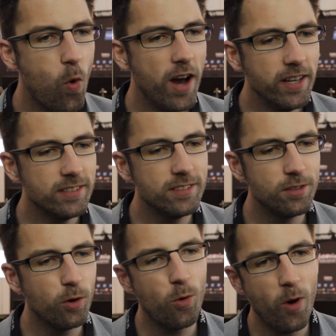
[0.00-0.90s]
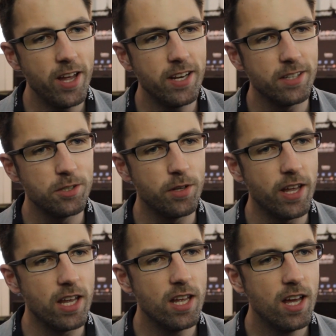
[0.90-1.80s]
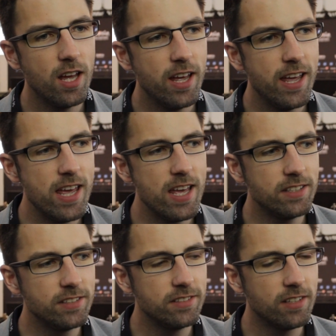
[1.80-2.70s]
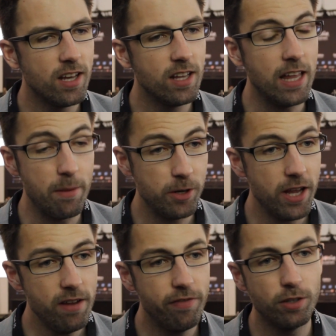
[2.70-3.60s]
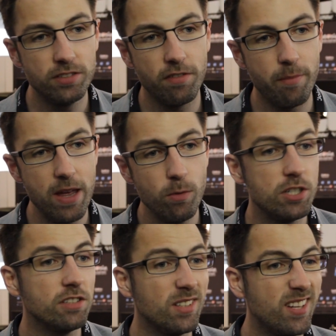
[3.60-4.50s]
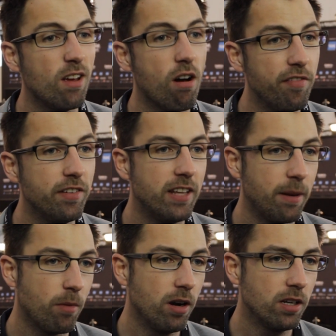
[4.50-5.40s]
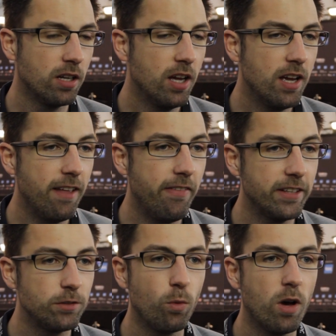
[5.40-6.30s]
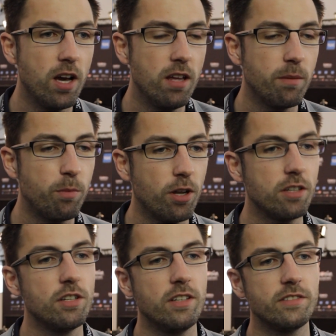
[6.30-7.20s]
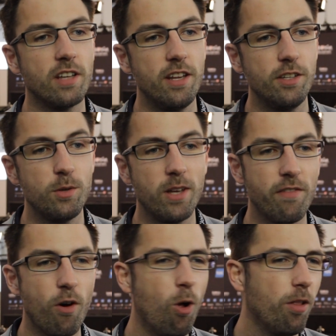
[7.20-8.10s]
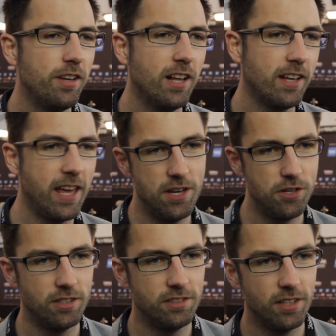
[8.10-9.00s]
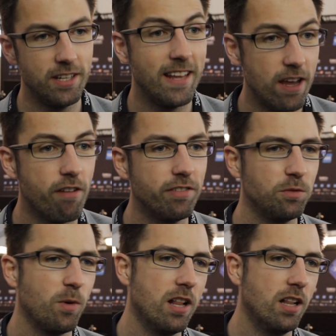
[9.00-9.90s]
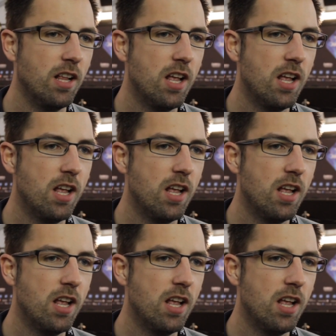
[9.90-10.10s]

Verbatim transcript: Why is it so quiet here today? It's uh, Labor Day, 1st of May, which is a day off in Denmark, and that's why the production decided to give all the delegations a day off as well.